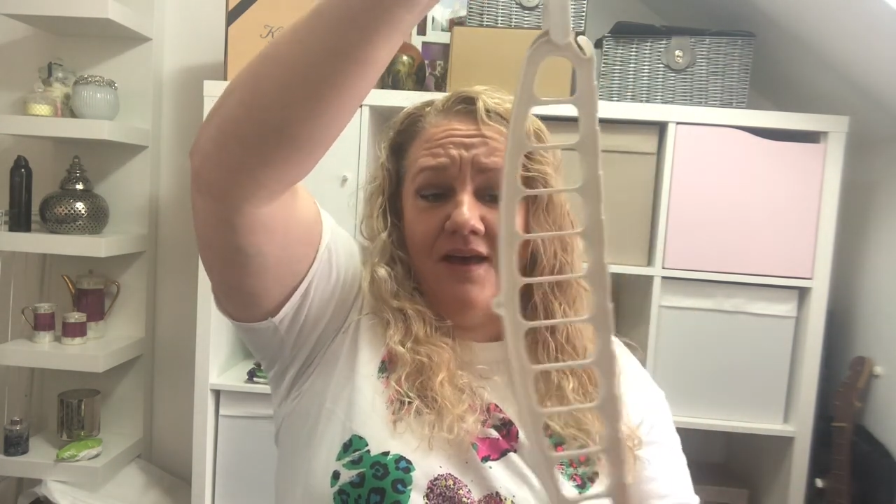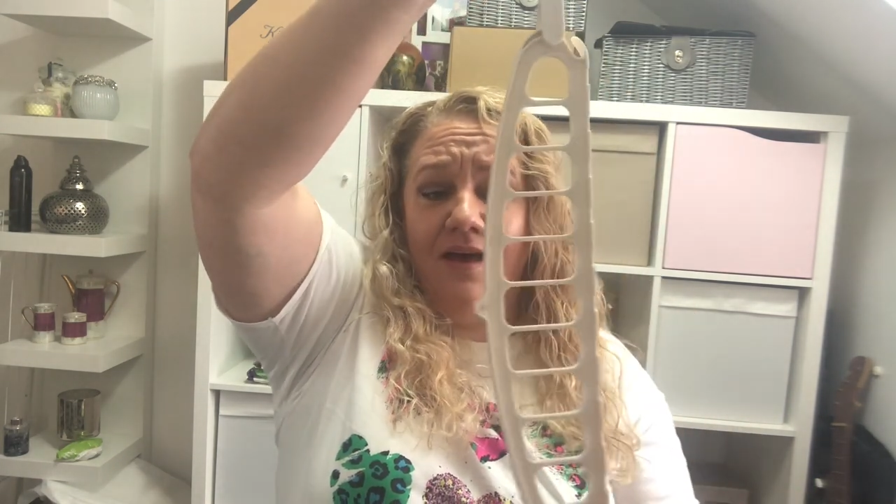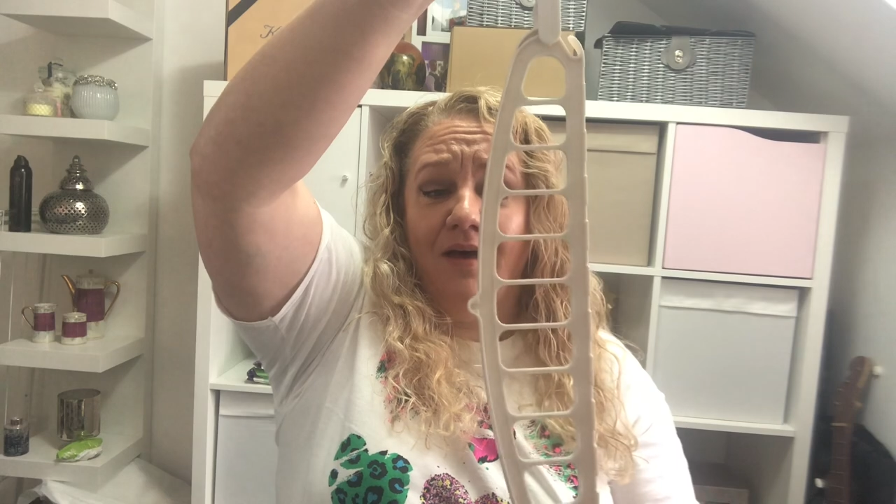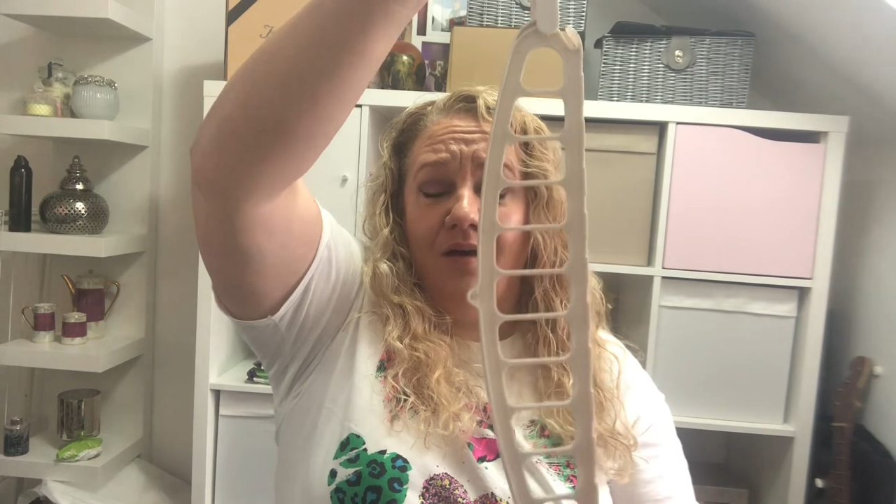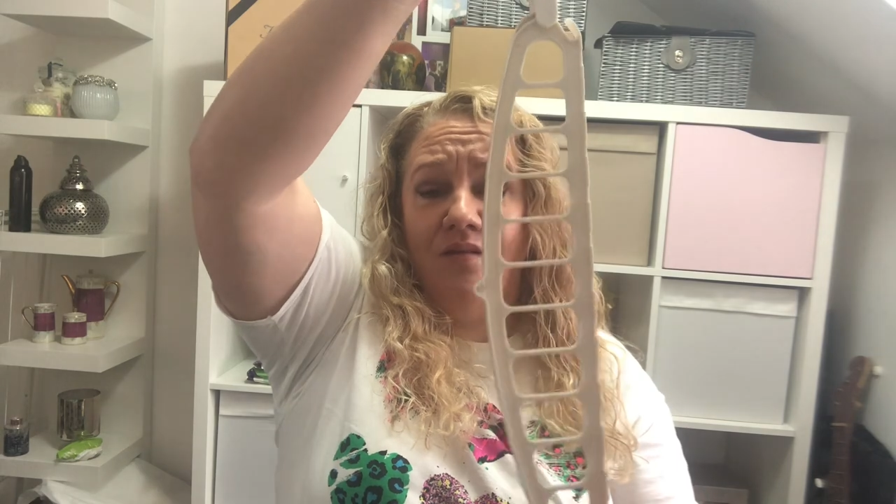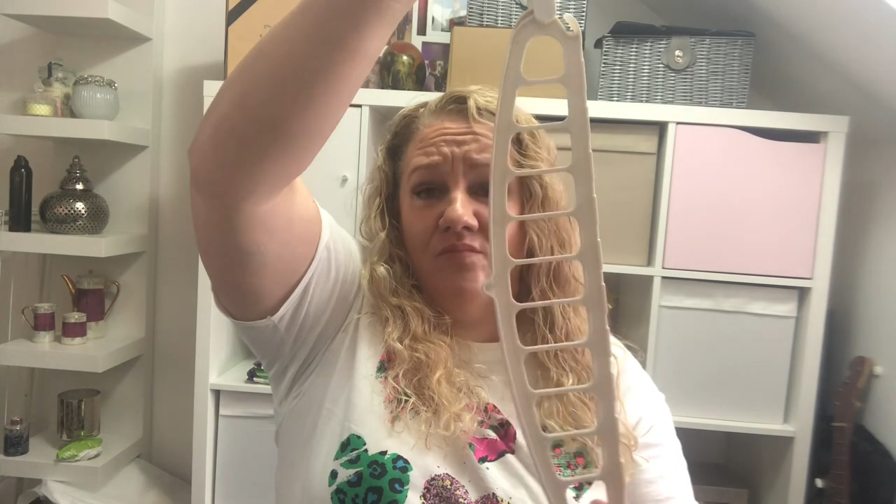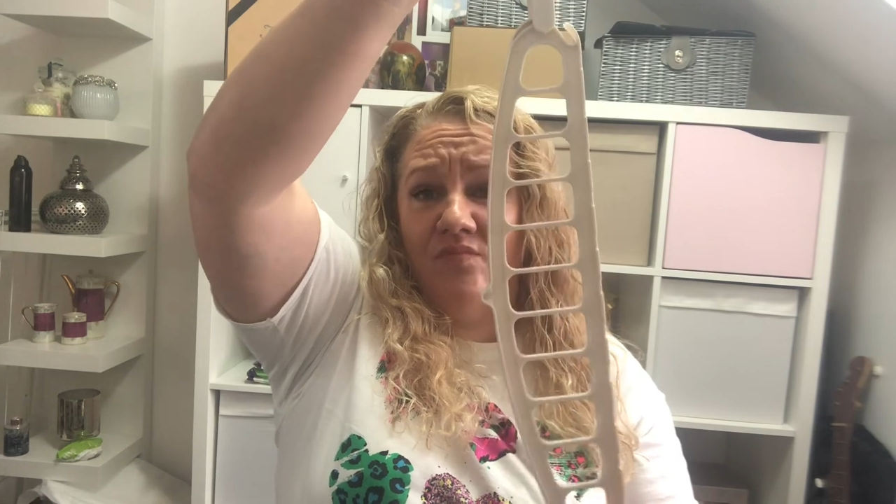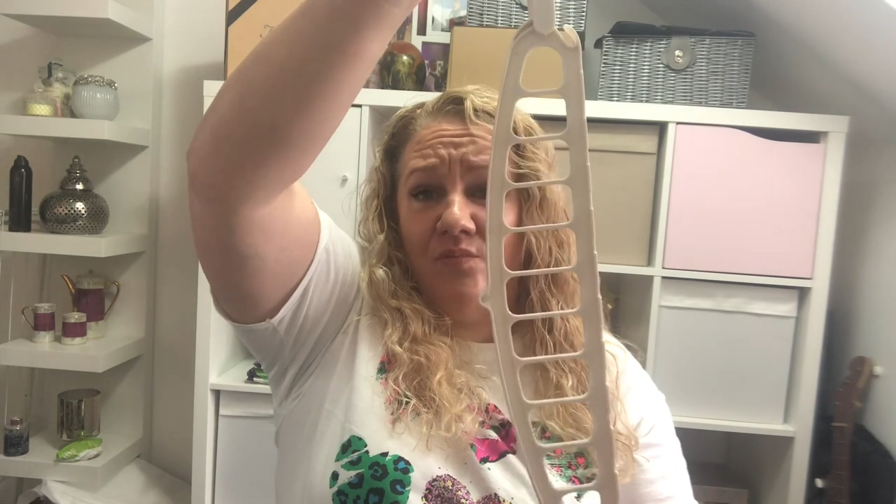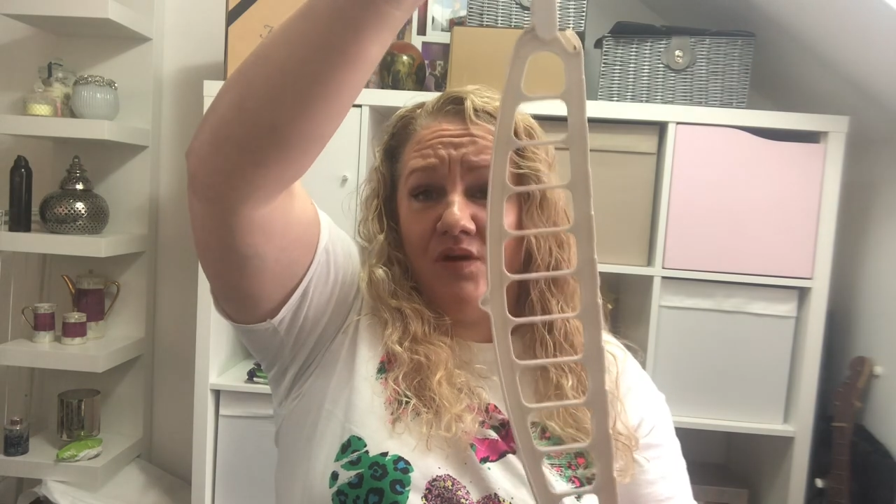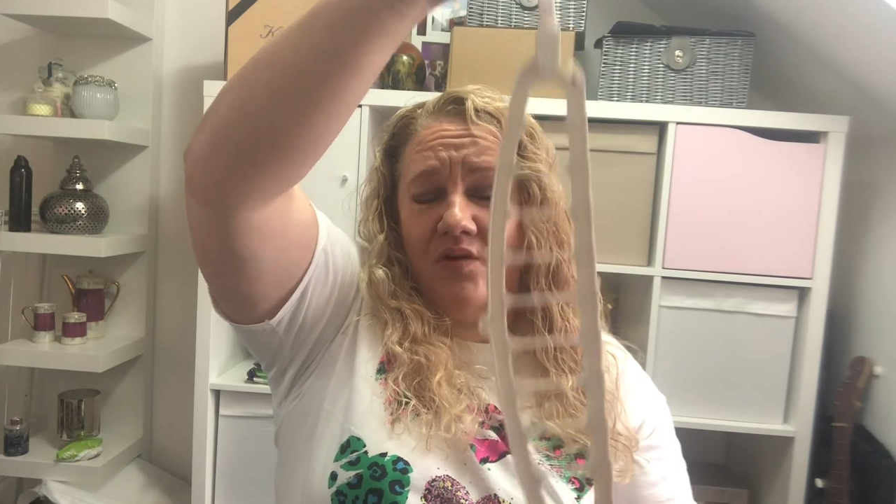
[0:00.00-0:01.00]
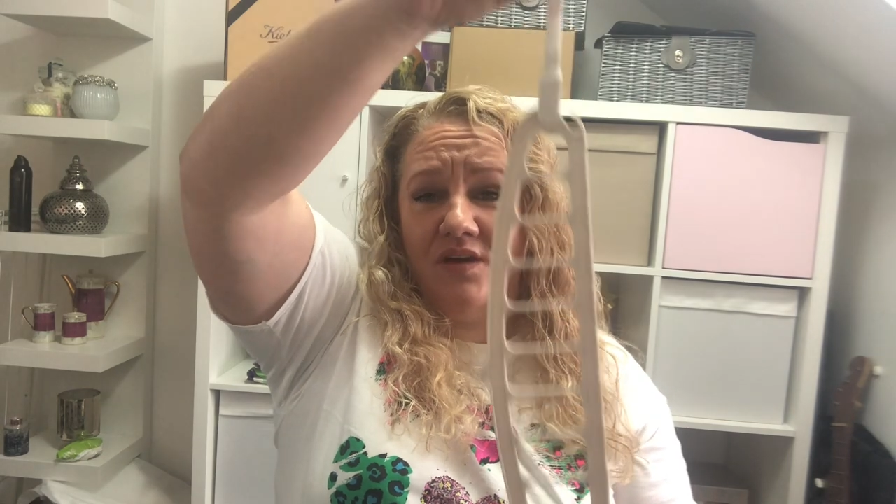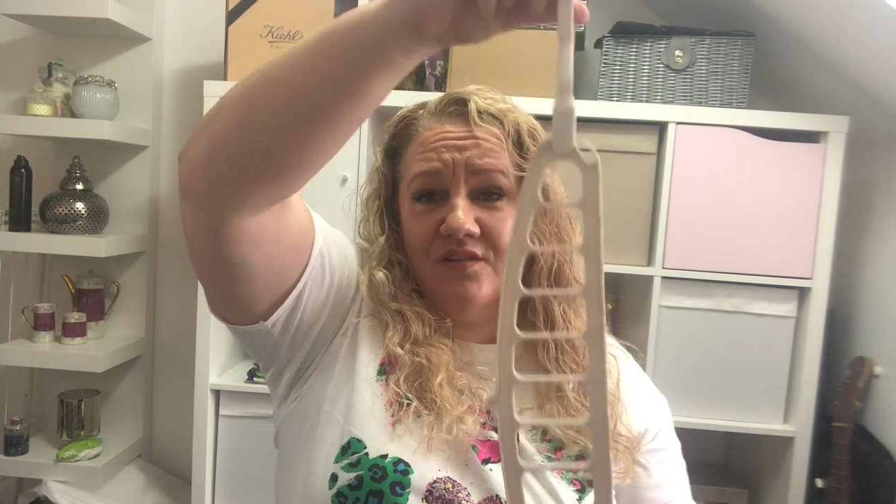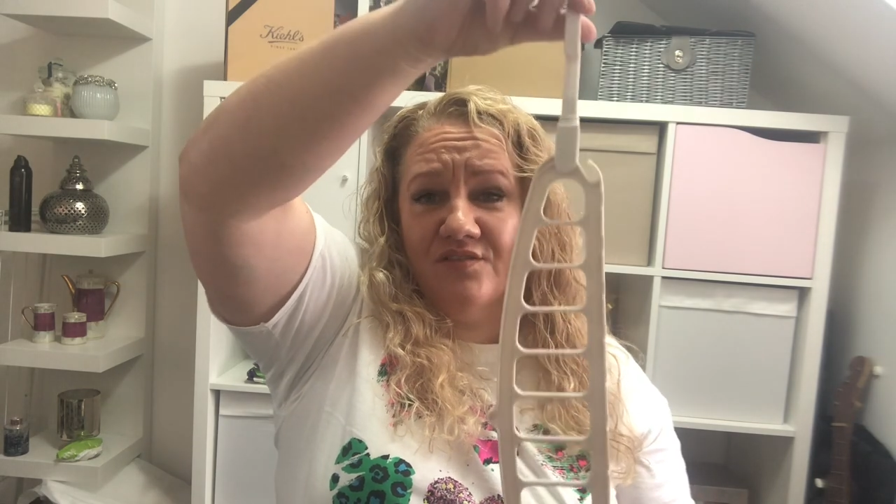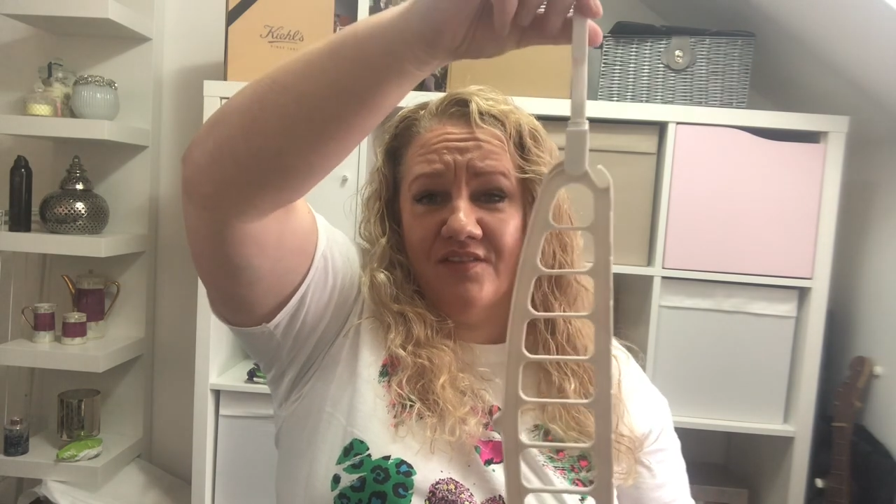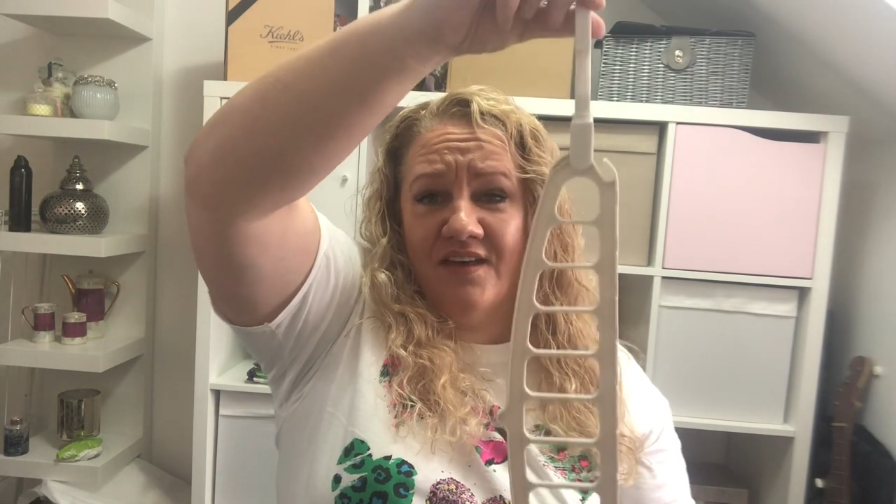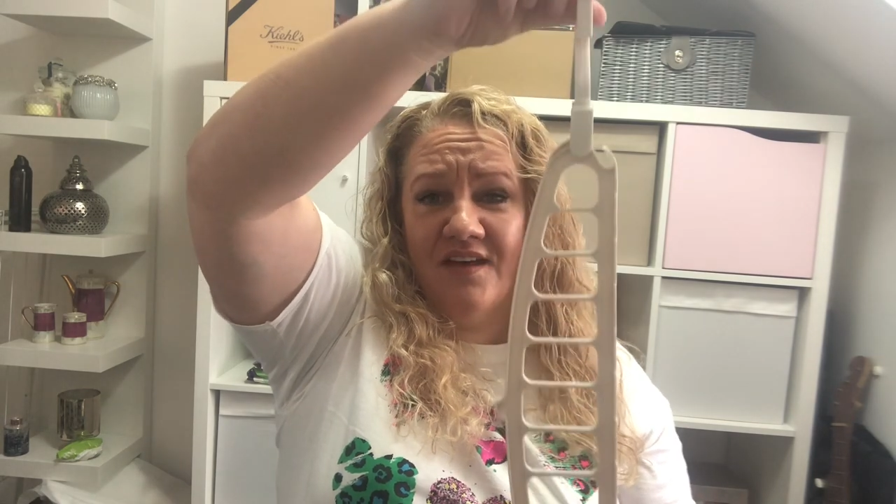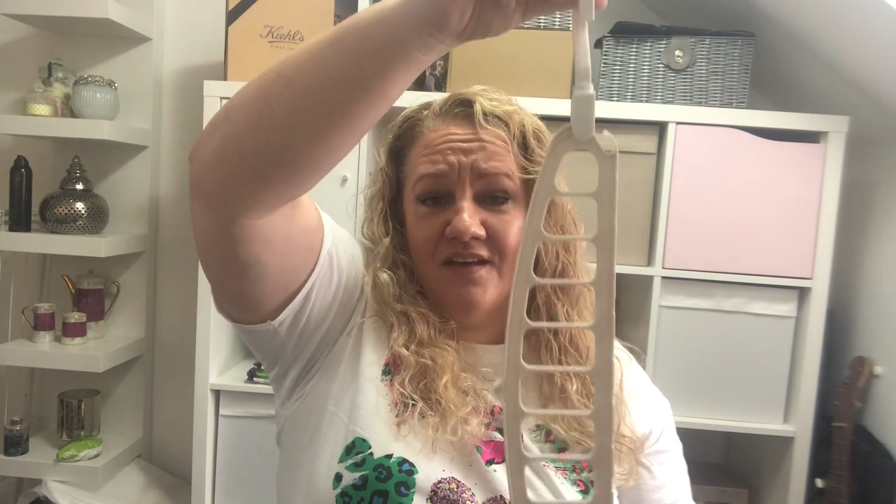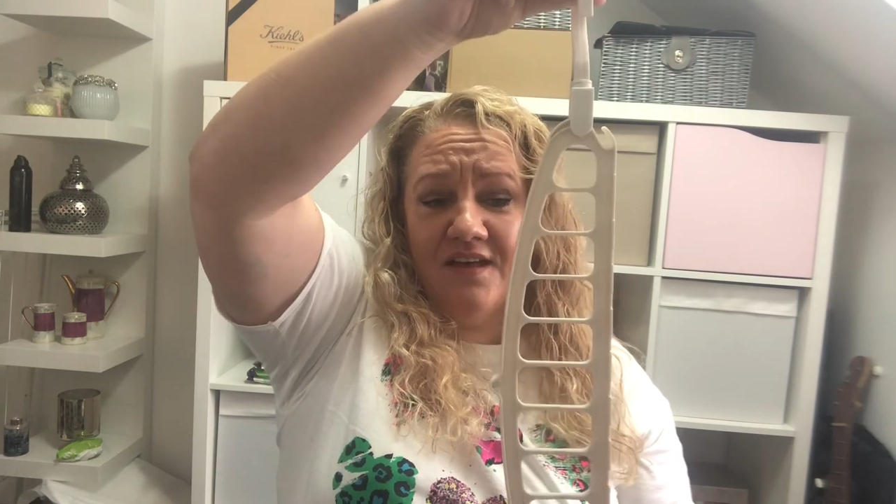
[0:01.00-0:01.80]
It'd be quite good for that.